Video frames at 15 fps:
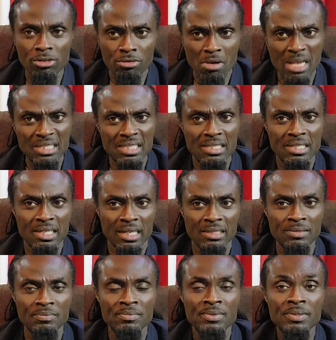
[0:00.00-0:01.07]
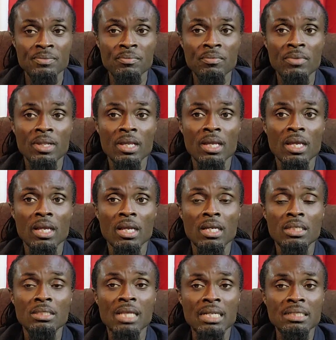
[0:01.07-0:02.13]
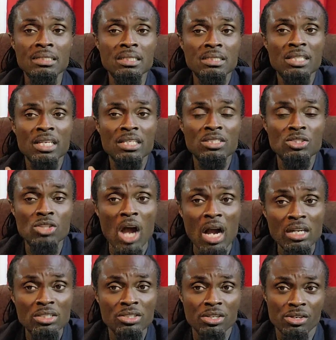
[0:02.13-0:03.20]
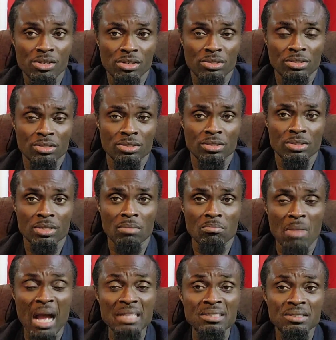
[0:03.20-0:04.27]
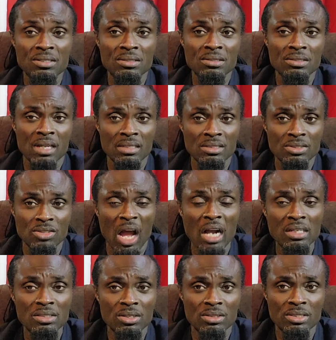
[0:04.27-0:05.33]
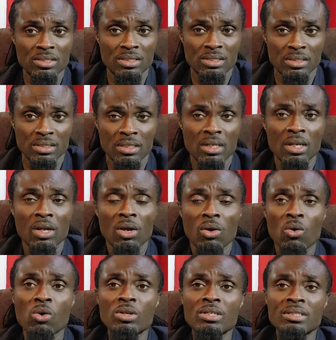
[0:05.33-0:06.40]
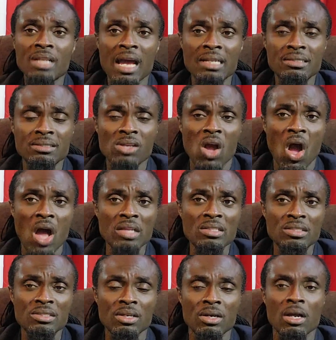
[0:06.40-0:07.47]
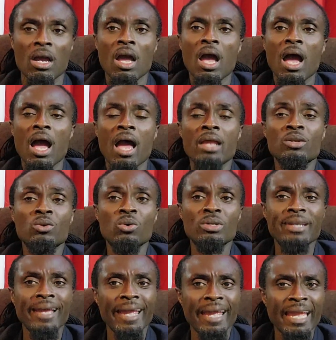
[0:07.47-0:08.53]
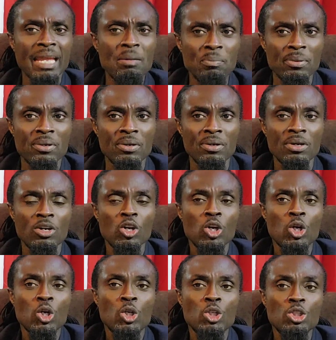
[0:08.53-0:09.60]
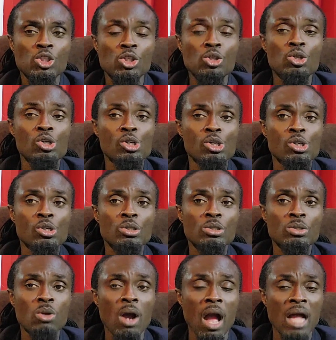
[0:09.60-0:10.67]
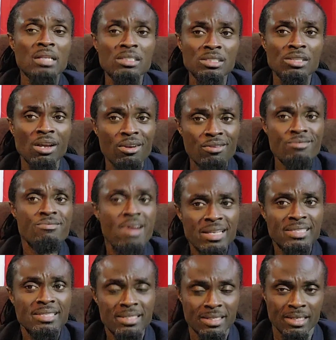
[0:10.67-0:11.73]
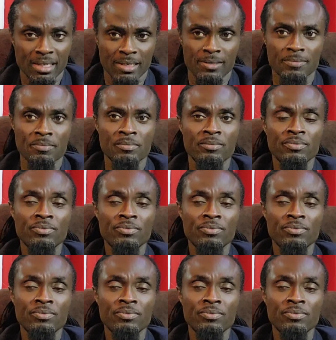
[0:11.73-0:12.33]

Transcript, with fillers: question that the doctors, masters and doctors could not answer and could able to, to answer question